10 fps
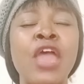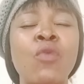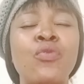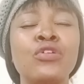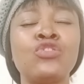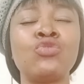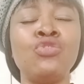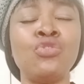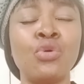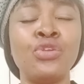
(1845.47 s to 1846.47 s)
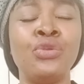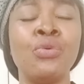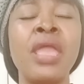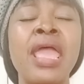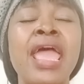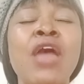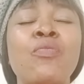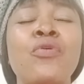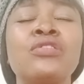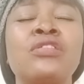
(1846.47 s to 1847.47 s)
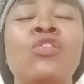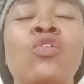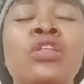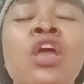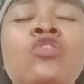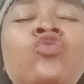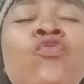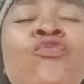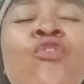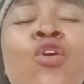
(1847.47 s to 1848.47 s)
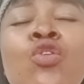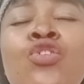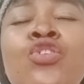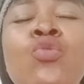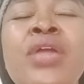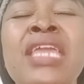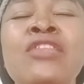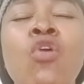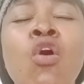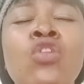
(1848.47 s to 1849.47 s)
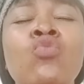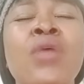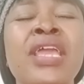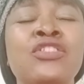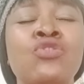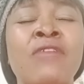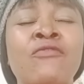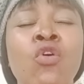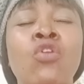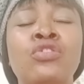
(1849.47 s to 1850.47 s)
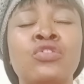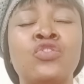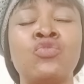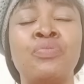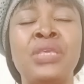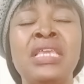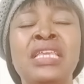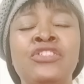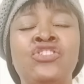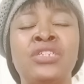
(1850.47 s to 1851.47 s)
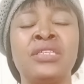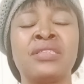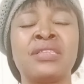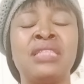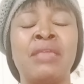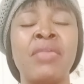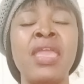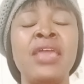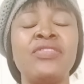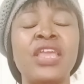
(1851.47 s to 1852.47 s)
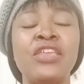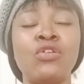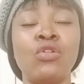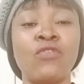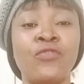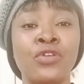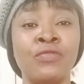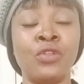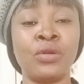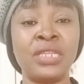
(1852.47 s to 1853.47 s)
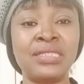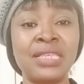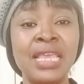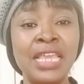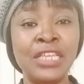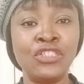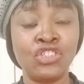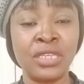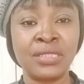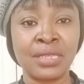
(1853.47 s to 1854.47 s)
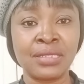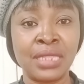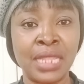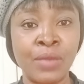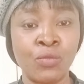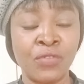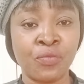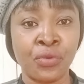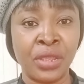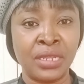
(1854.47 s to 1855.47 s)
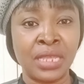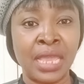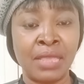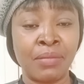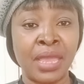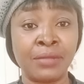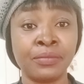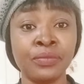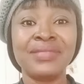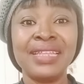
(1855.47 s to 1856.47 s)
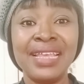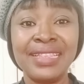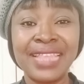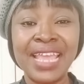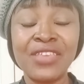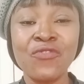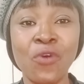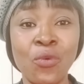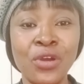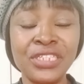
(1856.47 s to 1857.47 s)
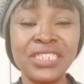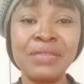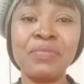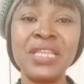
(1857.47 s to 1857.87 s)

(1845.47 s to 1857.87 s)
Help us to know you. Help us, Lord, to follow you in all ways you have called us to be in Jesus' name. Thank you, Lord, for you've done it. In Jesus' name we've prayed. Amen. Thank you for watching.